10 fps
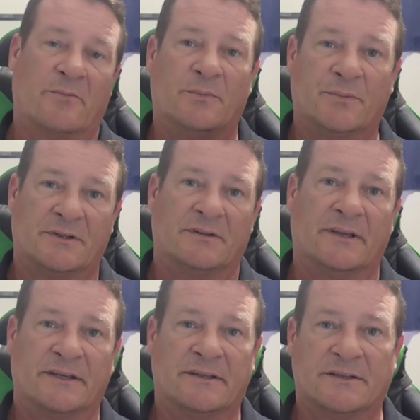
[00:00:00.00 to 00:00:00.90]
I'm going to put the
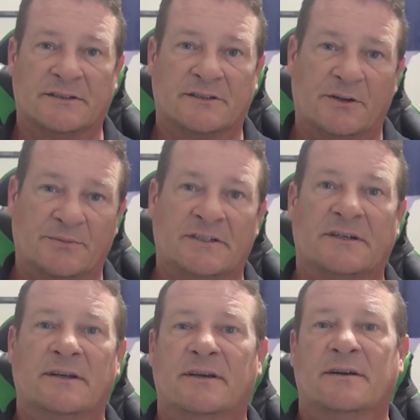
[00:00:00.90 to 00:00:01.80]
link in the
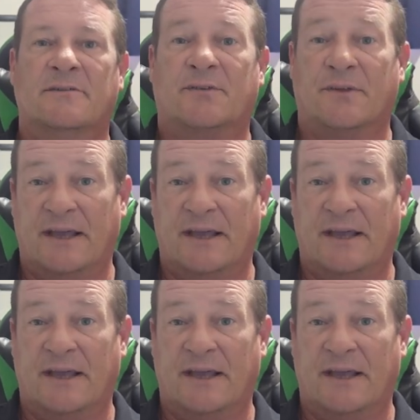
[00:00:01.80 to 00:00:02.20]
description for